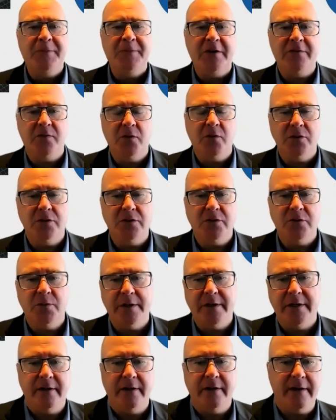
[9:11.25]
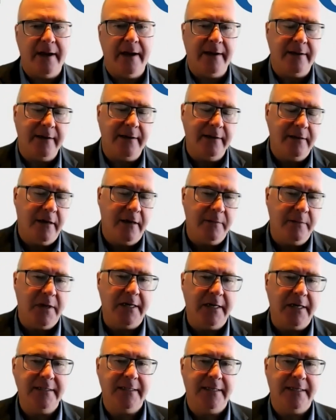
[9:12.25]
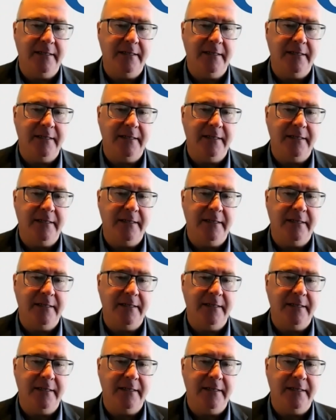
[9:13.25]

Of course, Twitter and Elon Musk.